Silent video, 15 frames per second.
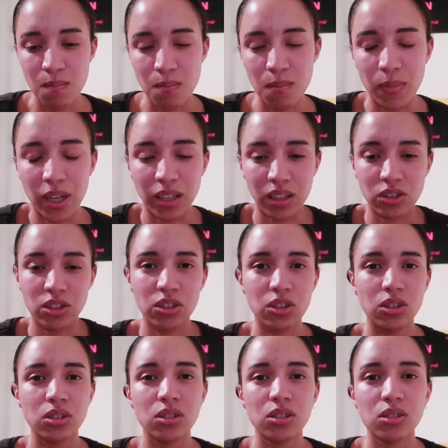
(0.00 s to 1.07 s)

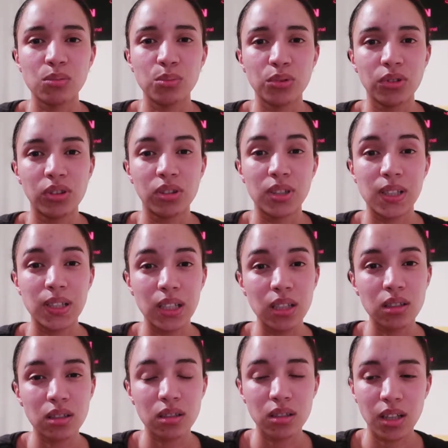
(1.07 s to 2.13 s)
managed to put
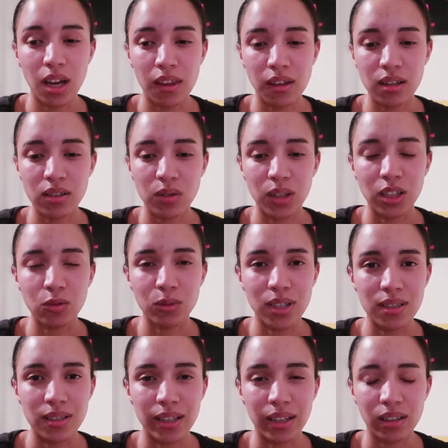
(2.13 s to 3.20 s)
scenes together. So it
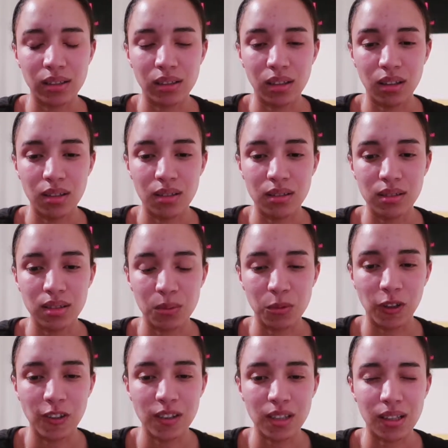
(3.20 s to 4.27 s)
was like the
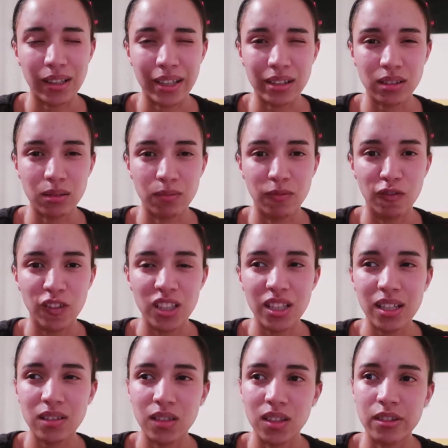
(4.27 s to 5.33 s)
summary said, like some
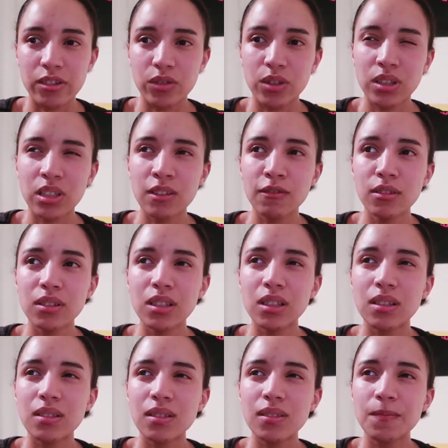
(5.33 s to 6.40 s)
vignettes with several
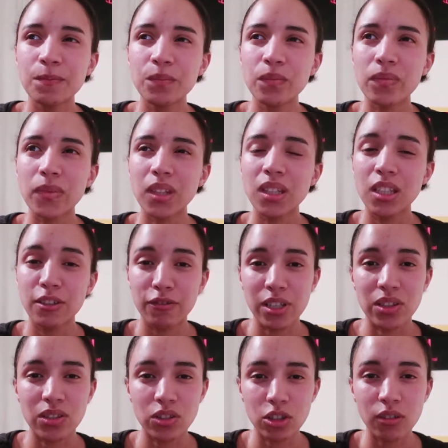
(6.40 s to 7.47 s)

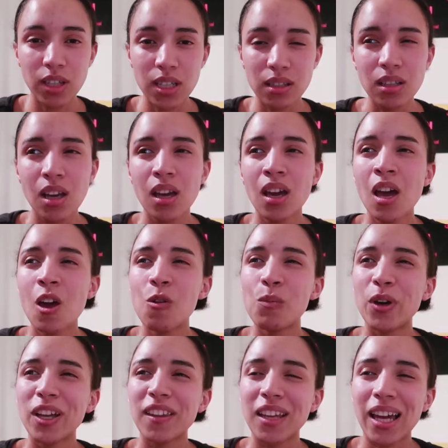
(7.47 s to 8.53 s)
different stories.
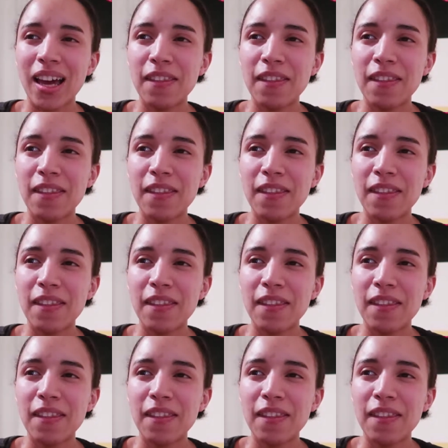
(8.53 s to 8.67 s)
But